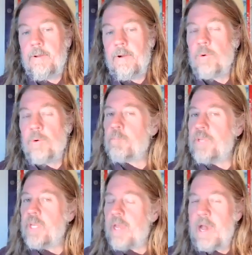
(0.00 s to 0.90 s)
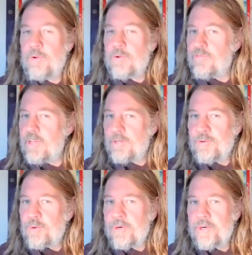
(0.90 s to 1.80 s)
erupting out of the
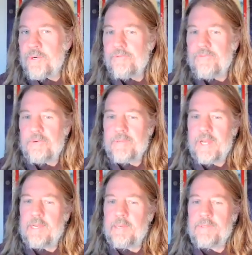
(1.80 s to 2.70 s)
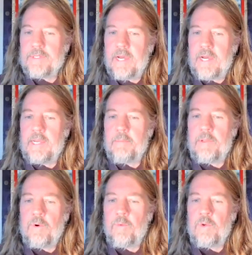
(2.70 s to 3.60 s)
underworld from time to time
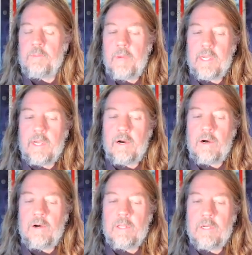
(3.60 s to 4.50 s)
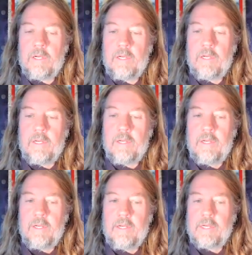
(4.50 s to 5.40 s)
in what we might call a
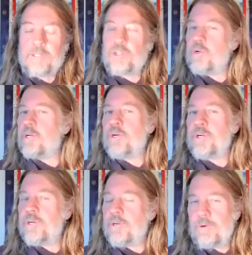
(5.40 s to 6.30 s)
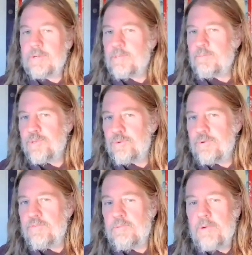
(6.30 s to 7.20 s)
trigger or some
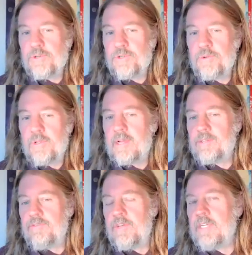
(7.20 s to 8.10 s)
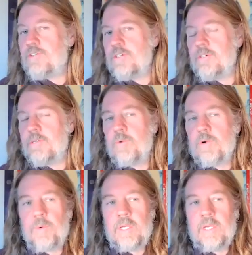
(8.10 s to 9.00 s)
sort of emotional activation
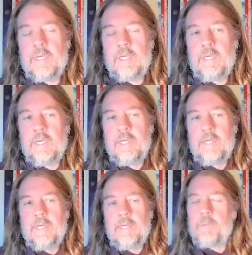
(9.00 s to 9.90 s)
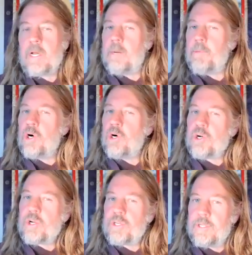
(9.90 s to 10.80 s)
where we become
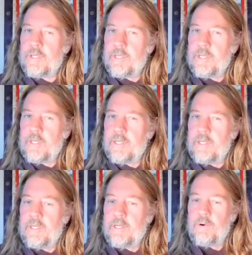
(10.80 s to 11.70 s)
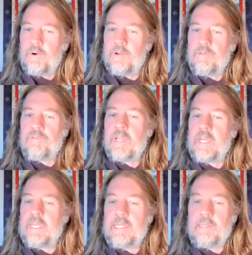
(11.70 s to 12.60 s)
hooked or
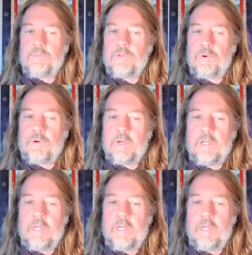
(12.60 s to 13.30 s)
inflamed, or